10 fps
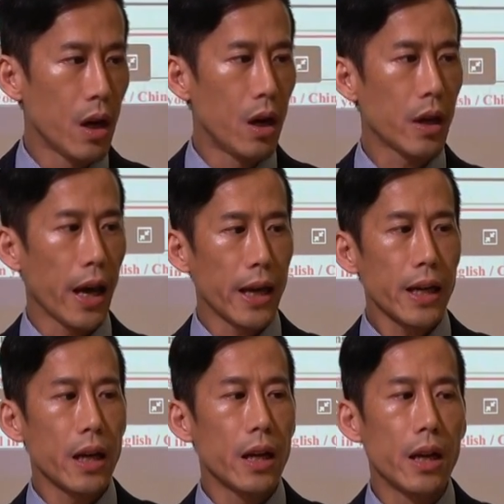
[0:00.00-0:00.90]
Okay,
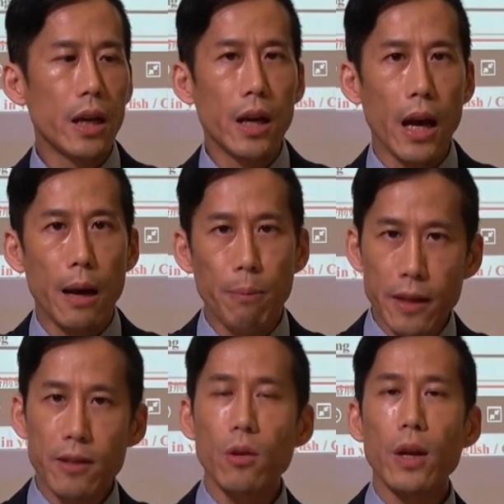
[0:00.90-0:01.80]

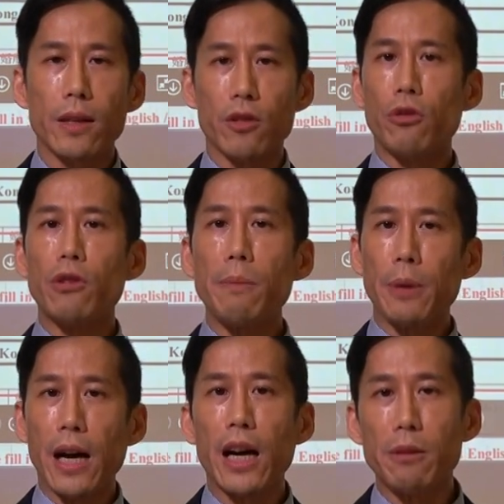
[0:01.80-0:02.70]
please look at the screen
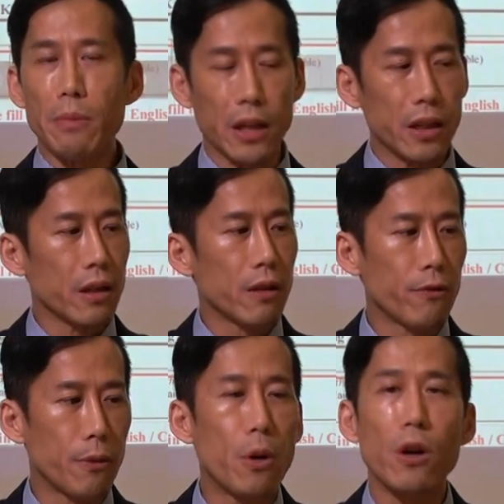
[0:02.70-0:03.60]
behind me
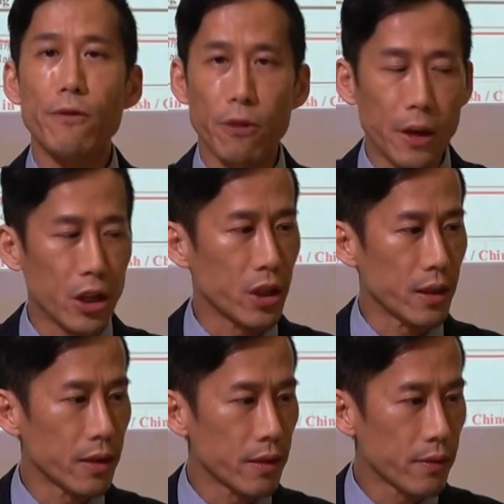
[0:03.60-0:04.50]
for more information.
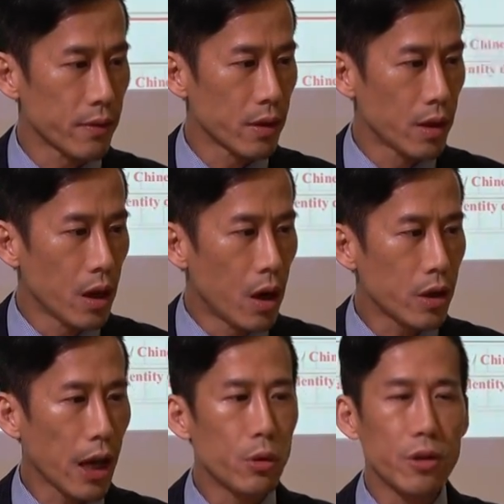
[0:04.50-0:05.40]

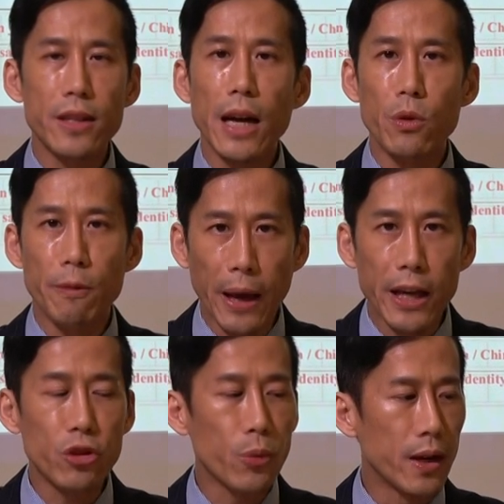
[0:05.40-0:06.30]
Okay, we'll start with
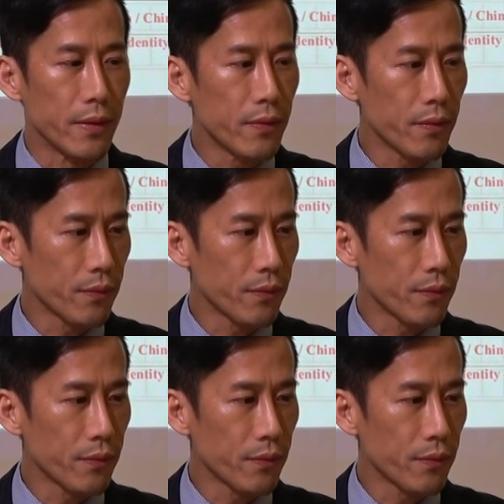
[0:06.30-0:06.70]
page 1.